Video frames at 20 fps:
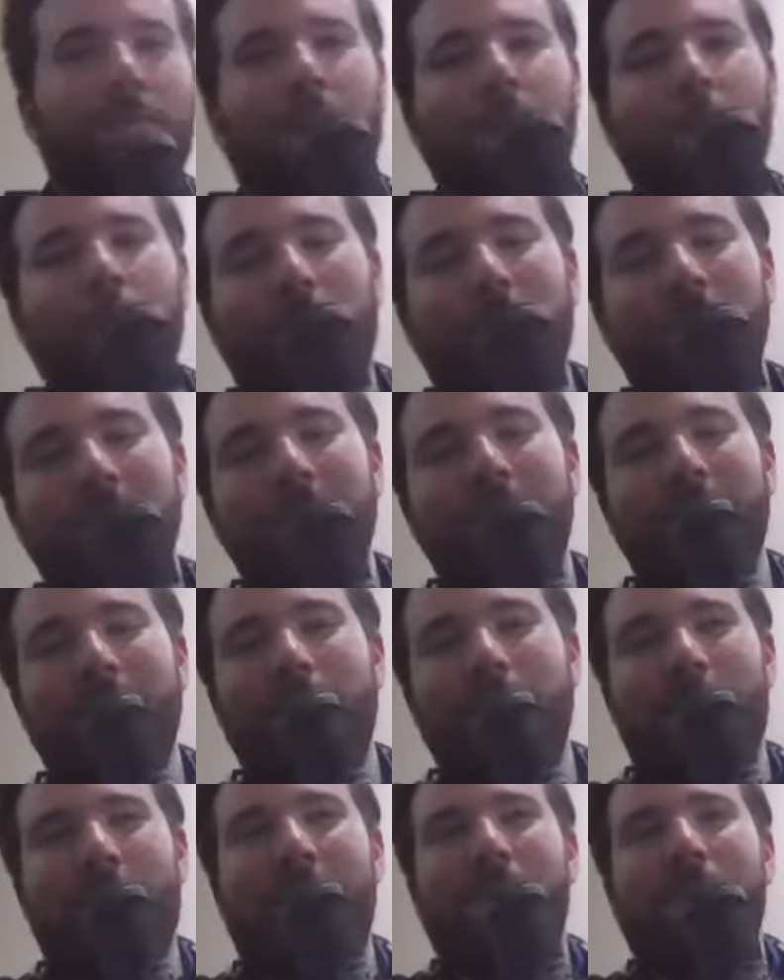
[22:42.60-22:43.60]
why does it
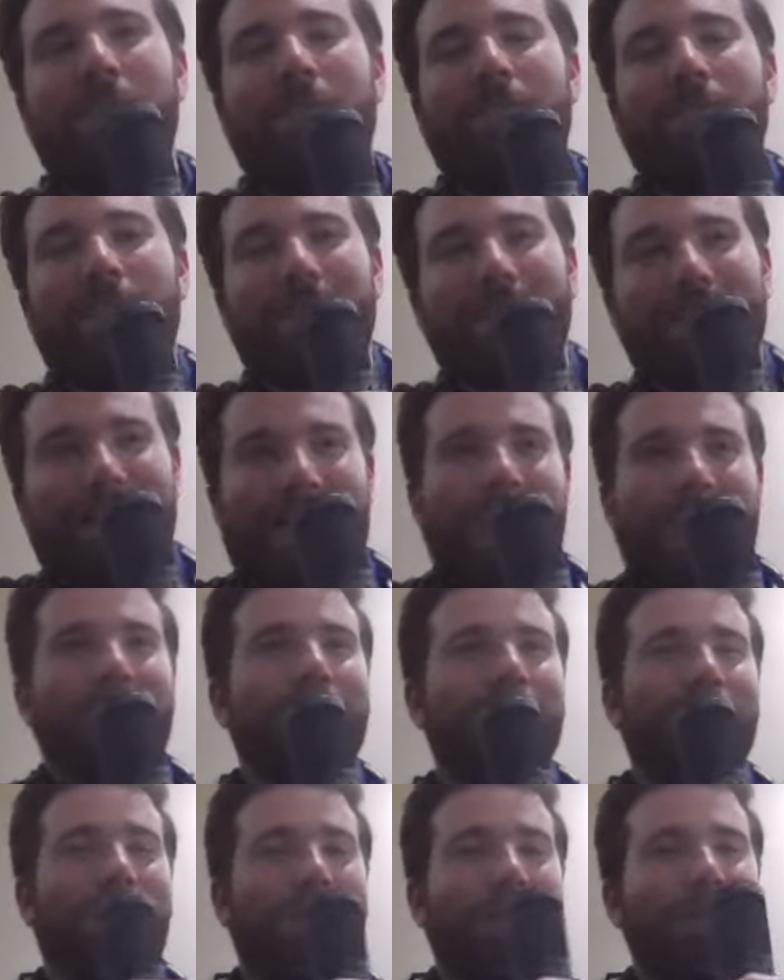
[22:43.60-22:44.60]
even matter if it's a
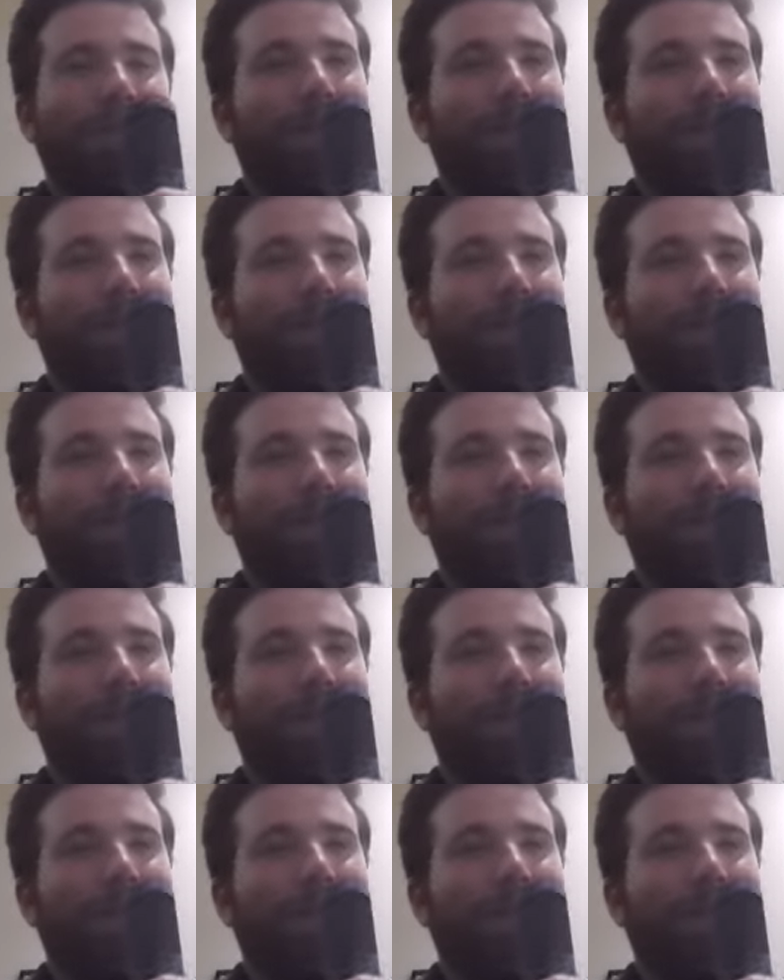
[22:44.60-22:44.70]
cash grab?